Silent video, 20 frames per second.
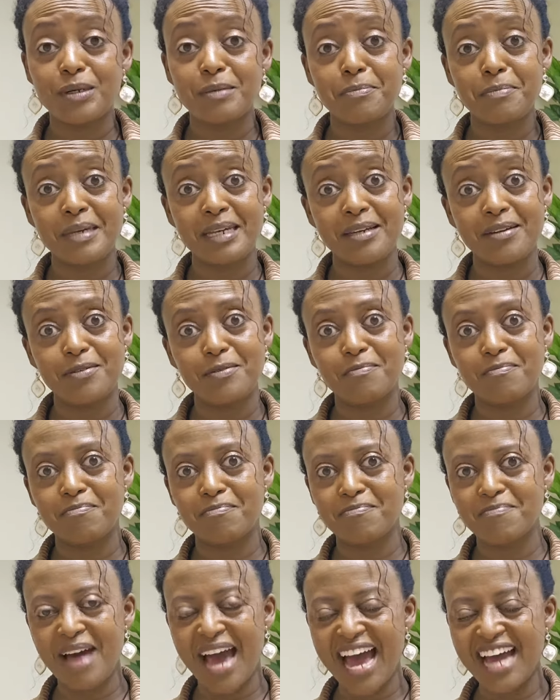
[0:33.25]
to be
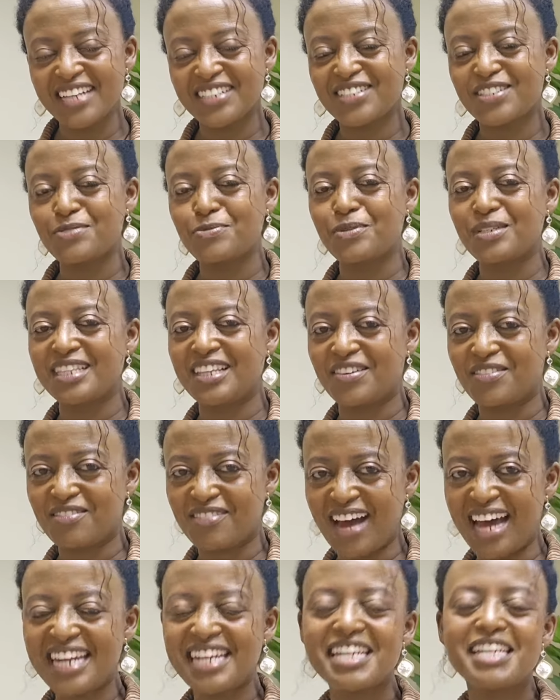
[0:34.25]
matched with a
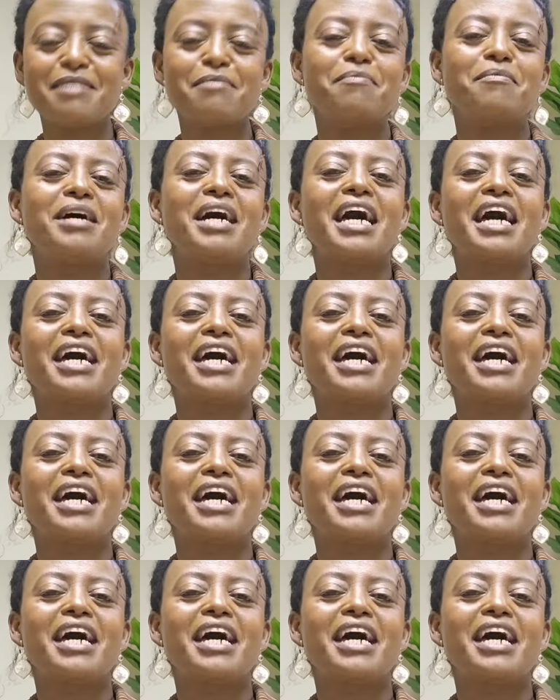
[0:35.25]
random